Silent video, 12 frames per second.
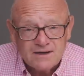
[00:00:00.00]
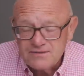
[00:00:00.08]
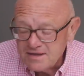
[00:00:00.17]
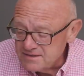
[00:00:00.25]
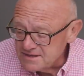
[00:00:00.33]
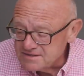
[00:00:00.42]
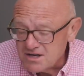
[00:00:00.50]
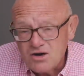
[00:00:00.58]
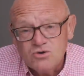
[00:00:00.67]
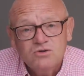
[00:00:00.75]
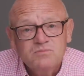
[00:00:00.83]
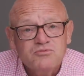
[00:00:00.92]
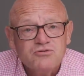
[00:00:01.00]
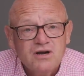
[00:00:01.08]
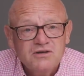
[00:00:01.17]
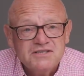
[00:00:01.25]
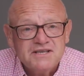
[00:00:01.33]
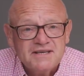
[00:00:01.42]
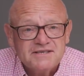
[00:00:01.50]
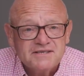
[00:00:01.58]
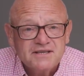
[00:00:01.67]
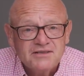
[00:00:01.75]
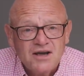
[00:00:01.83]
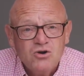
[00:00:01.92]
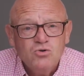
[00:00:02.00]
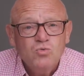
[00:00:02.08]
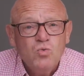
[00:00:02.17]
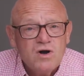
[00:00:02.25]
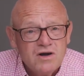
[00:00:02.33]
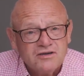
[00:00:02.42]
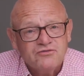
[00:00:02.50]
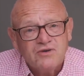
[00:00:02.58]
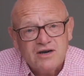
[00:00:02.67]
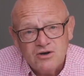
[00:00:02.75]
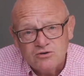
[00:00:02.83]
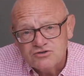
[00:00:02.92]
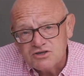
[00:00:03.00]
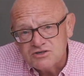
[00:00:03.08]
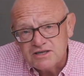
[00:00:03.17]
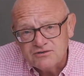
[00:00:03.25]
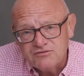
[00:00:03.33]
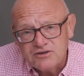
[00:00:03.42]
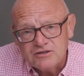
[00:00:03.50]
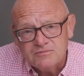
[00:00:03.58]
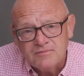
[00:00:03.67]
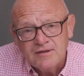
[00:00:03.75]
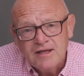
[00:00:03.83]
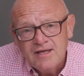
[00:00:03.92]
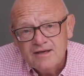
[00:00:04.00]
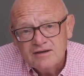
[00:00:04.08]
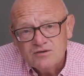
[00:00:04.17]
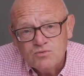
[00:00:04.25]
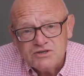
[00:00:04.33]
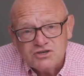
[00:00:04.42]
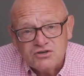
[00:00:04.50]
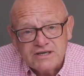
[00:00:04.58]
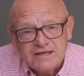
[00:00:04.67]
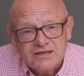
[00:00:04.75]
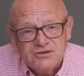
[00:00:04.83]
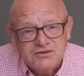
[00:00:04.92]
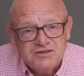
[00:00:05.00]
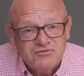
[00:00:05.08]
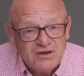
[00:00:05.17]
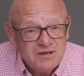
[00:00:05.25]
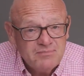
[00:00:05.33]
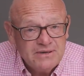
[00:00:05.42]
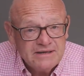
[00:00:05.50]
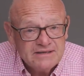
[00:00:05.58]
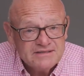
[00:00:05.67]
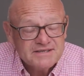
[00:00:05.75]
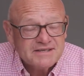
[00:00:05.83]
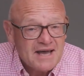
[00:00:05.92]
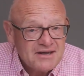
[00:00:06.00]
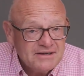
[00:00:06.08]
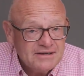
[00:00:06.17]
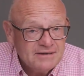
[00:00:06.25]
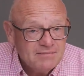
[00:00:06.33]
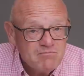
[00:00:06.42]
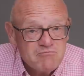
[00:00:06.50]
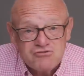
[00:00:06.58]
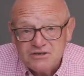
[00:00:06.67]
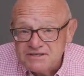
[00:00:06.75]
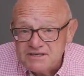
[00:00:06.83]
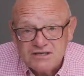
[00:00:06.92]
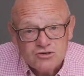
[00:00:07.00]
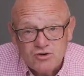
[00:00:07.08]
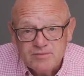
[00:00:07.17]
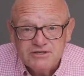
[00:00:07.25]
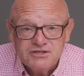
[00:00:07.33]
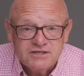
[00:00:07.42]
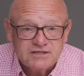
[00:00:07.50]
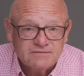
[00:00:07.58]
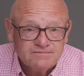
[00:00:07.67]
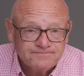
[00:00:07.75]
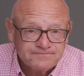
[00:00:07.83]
Then there's the whole process, the whole workflow of shooting film, which could include developing, scanning, printing your images.